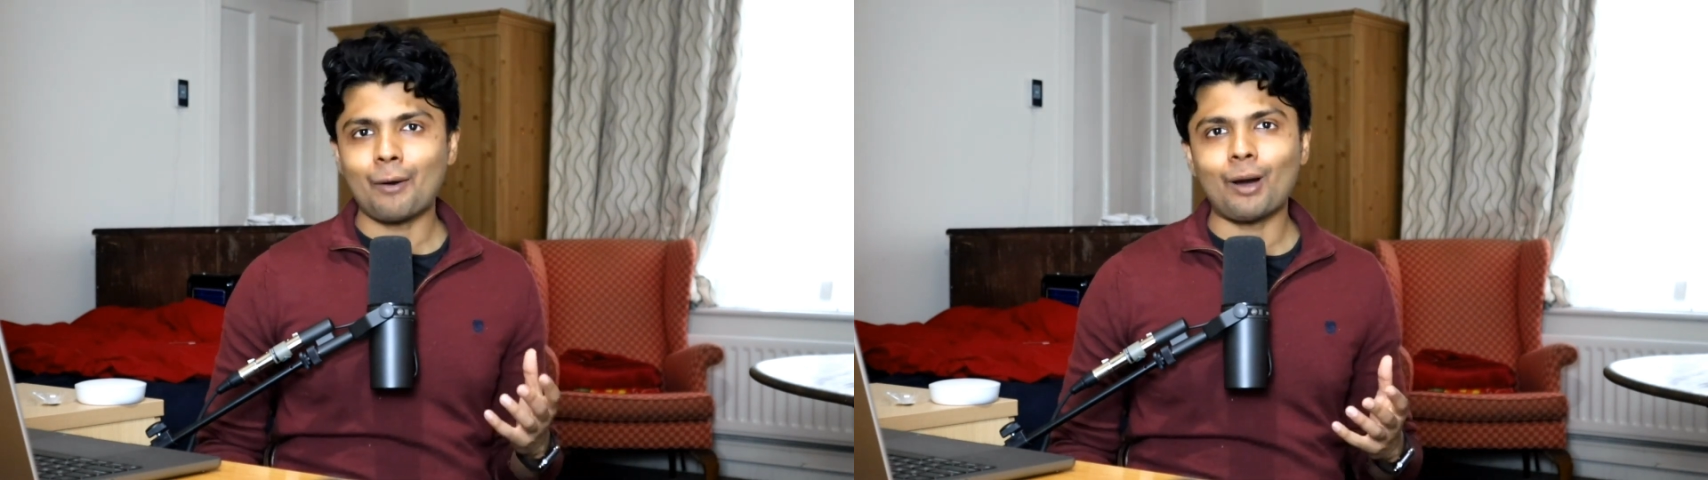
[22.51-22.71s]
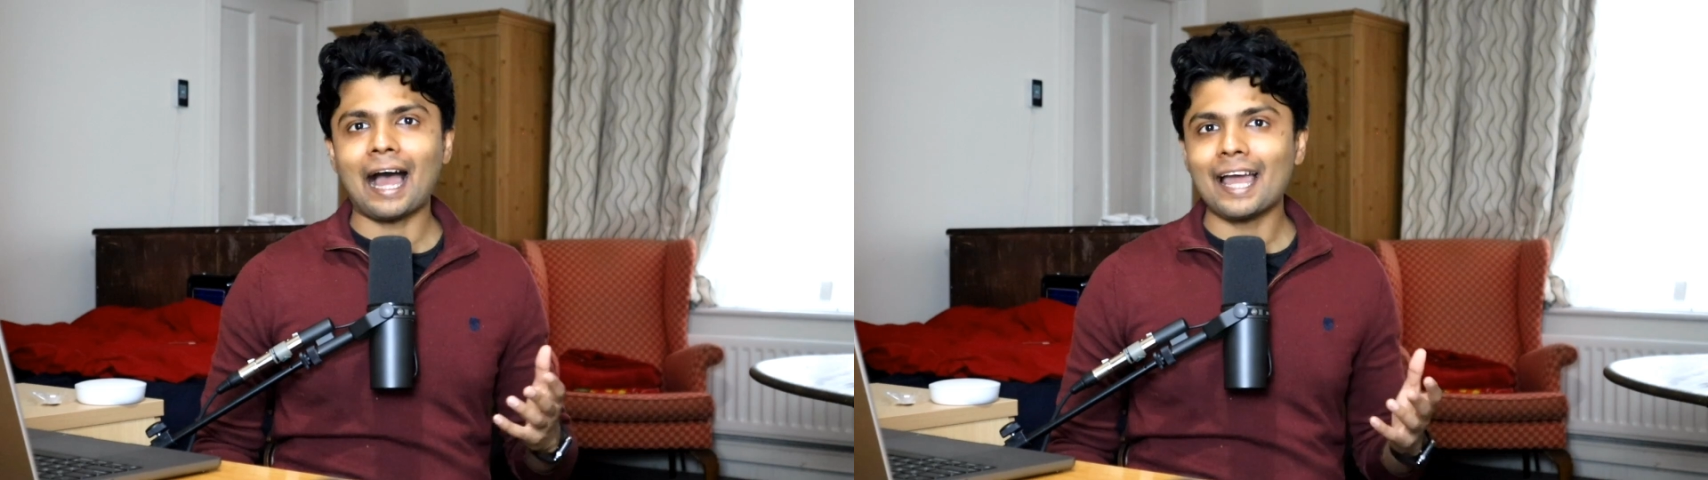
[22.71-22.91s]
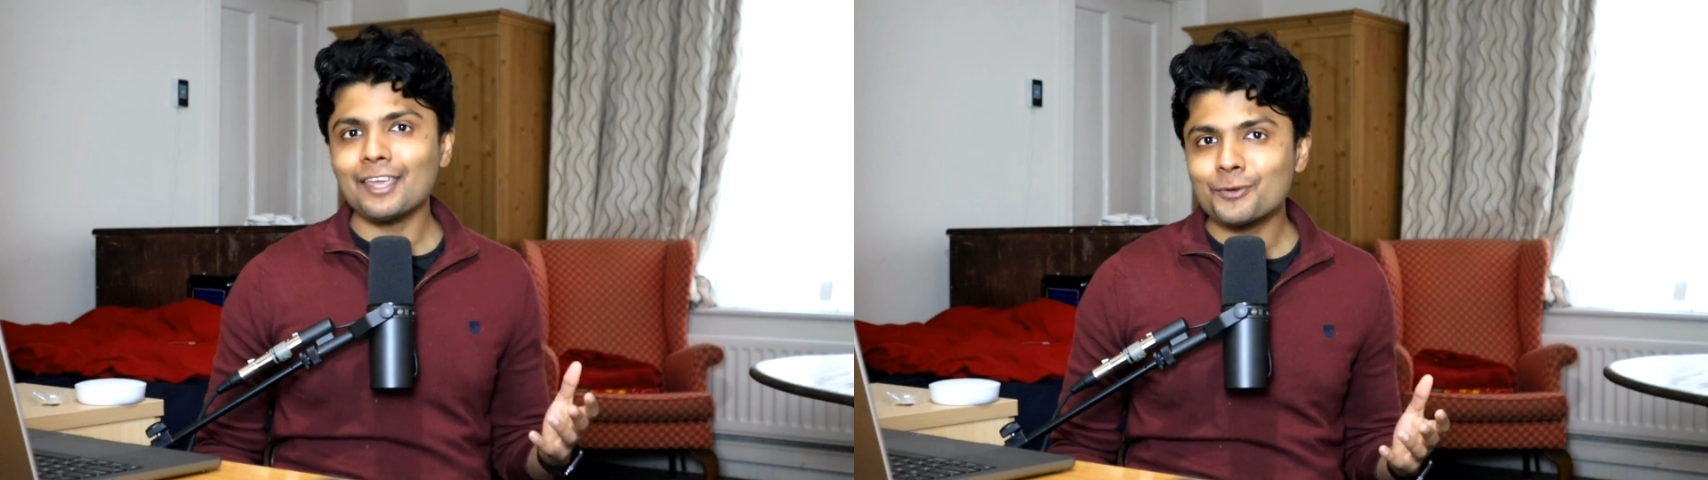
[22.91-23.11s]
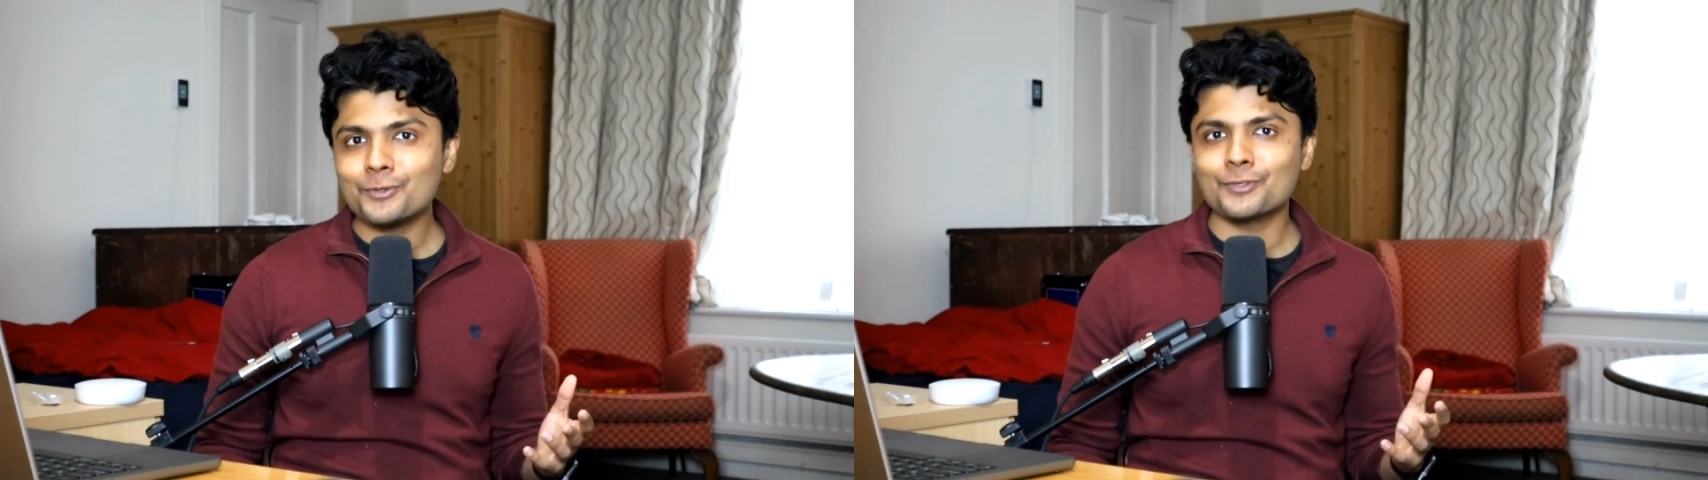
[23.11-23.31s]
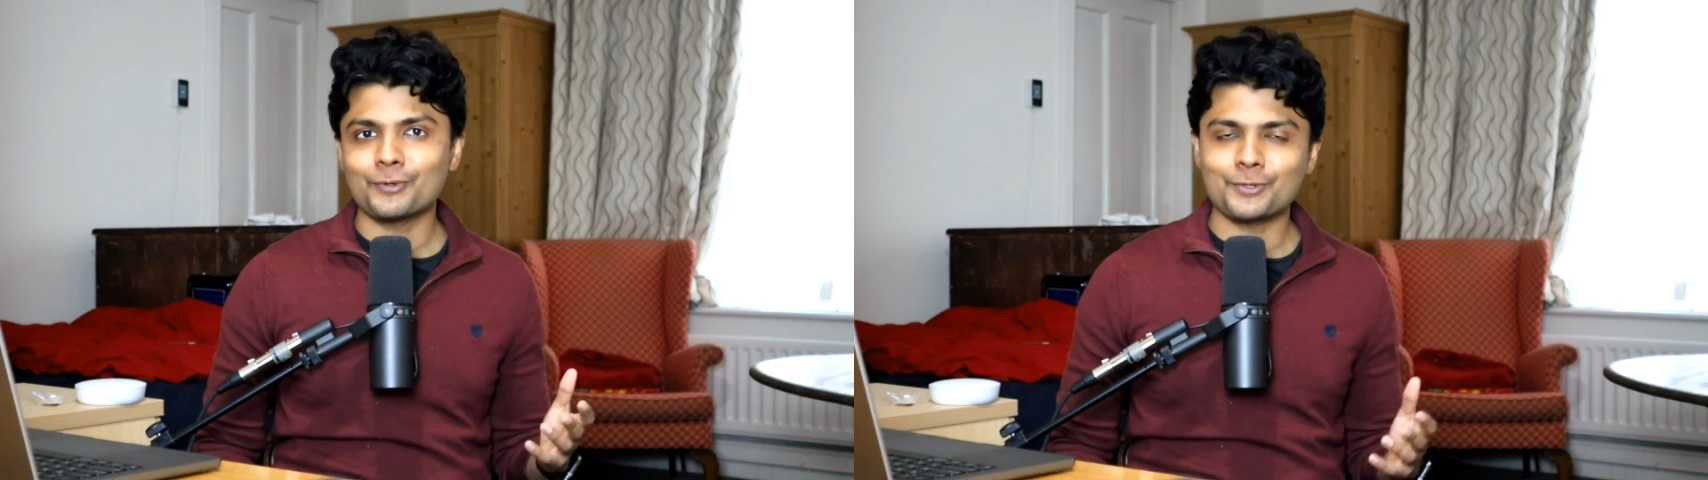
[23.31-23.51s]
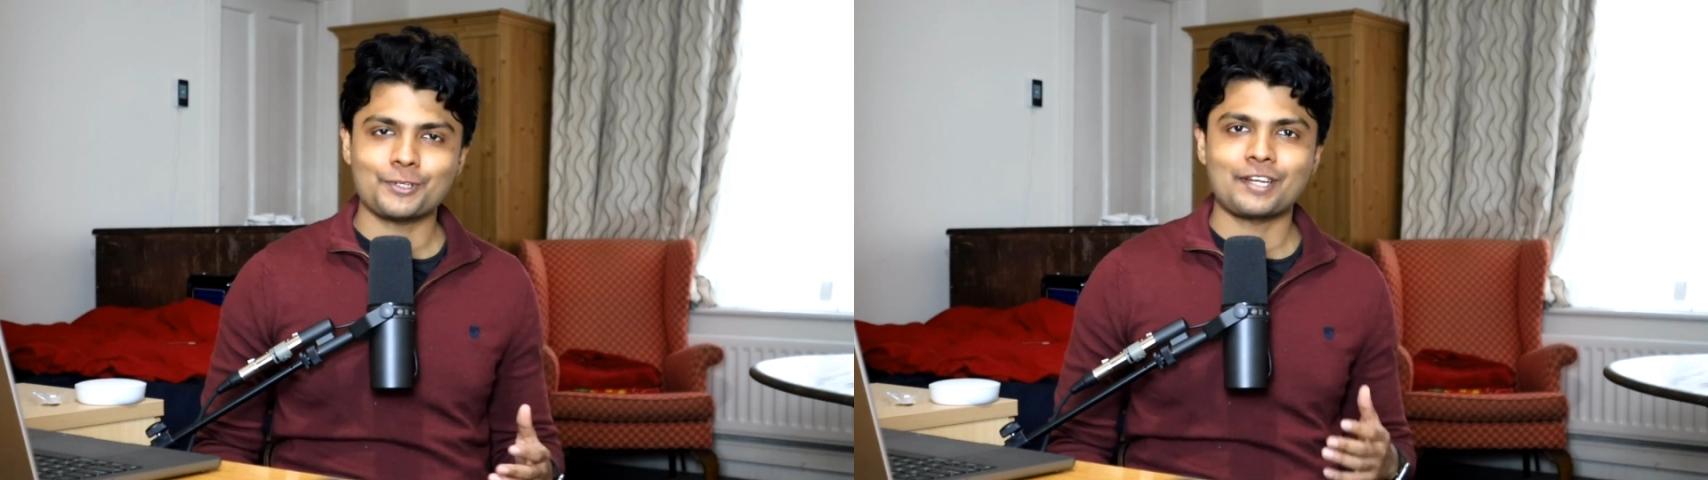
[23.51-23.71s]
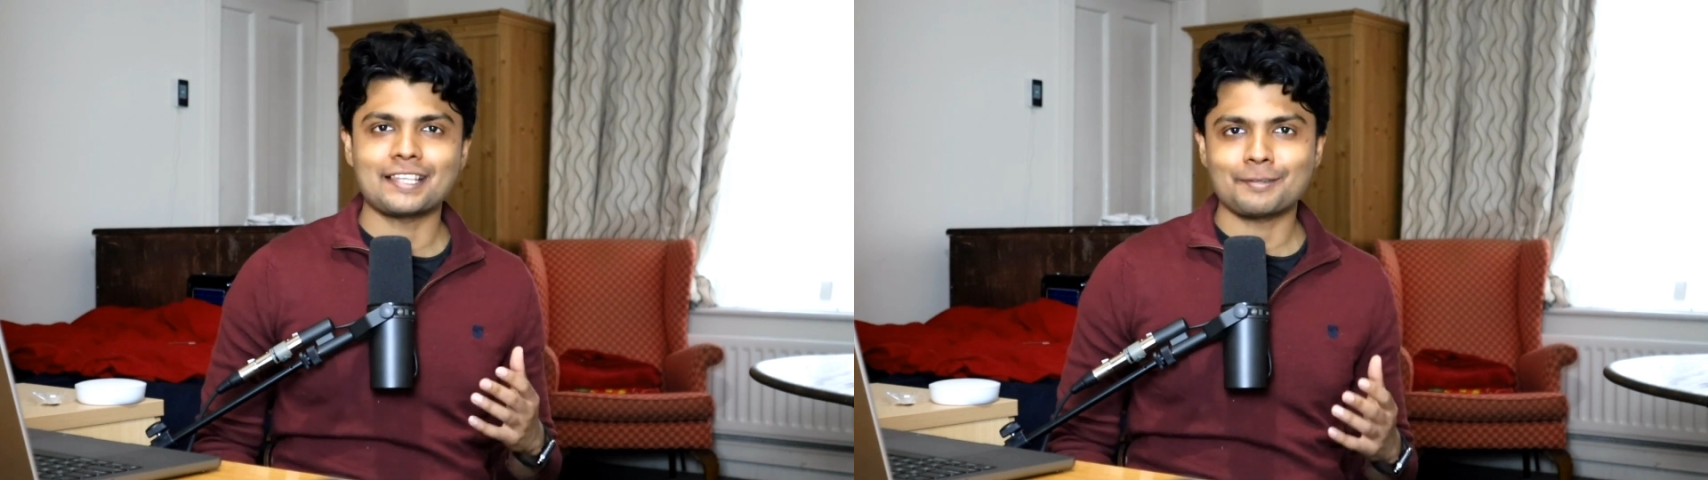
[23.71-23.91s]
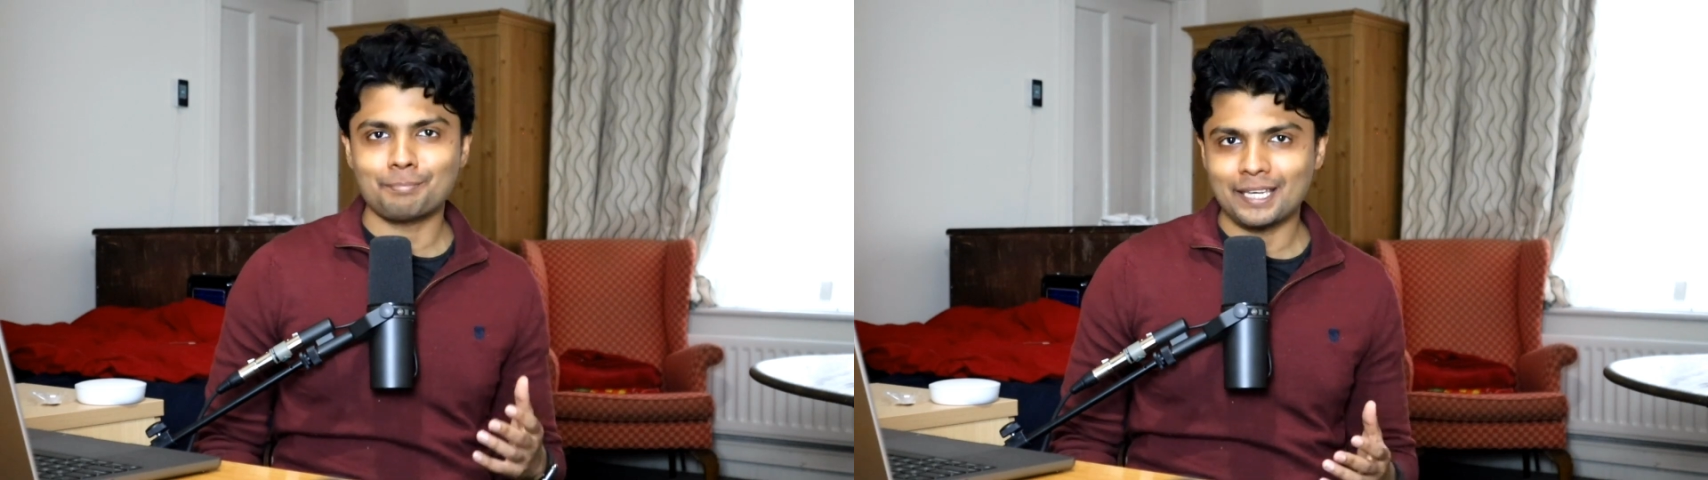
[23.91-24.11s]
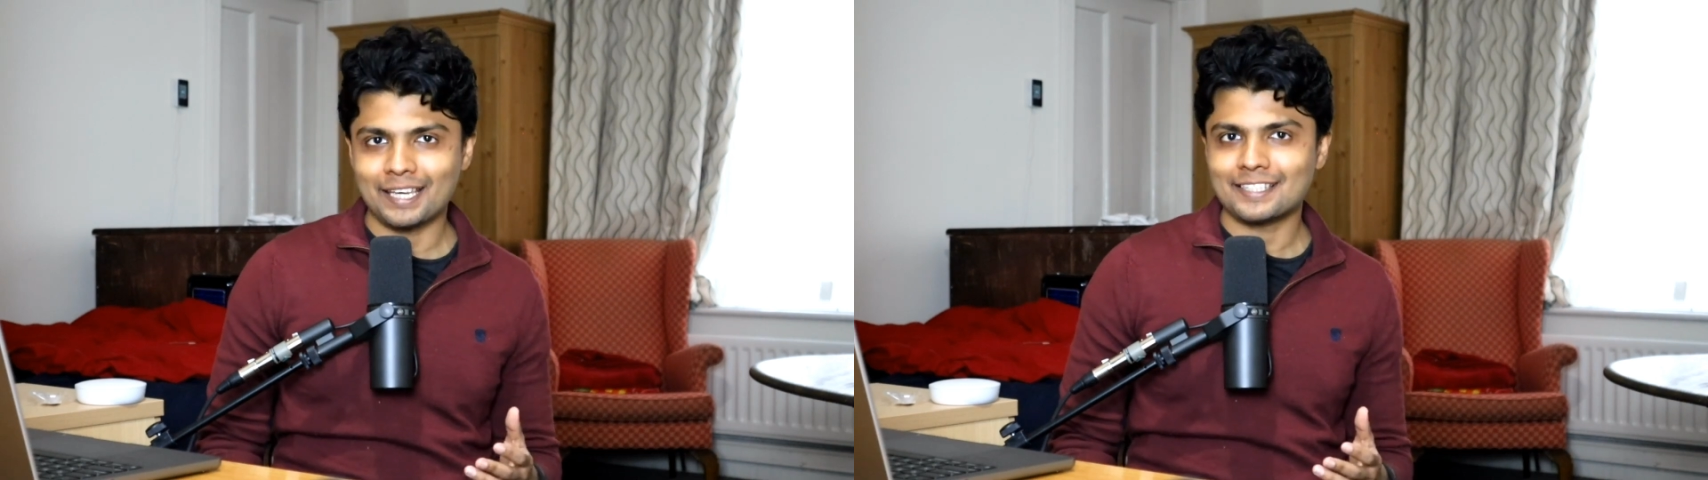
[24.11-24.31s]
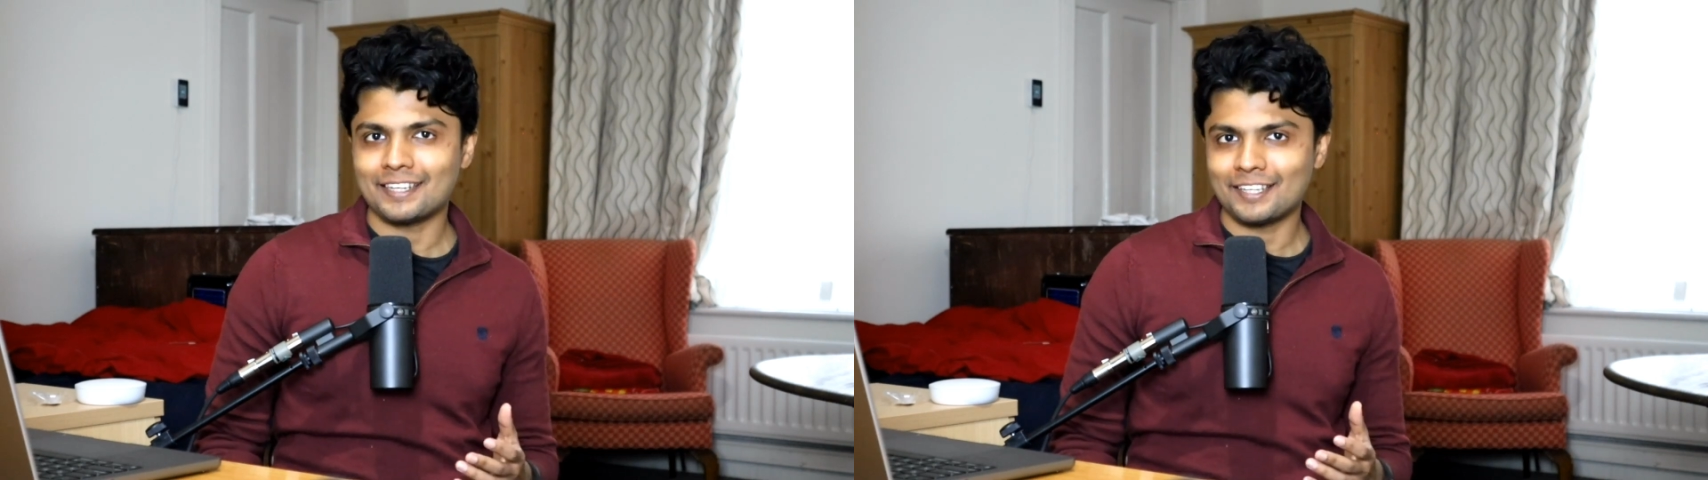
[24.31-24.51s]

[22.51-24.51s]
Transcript: I use Notion as a PhD